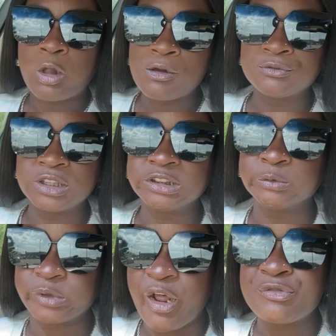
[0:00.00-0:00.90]
and
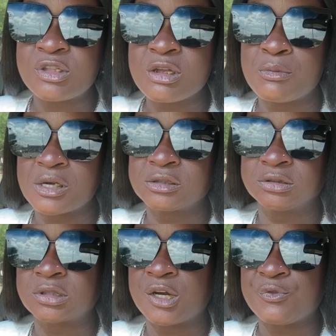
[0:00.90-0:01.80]
then when I think about a
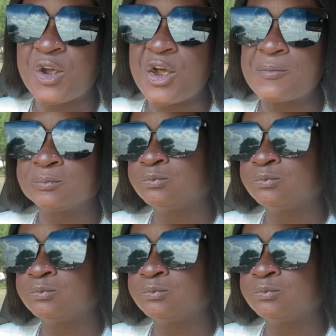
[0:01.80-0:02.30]
nine to five,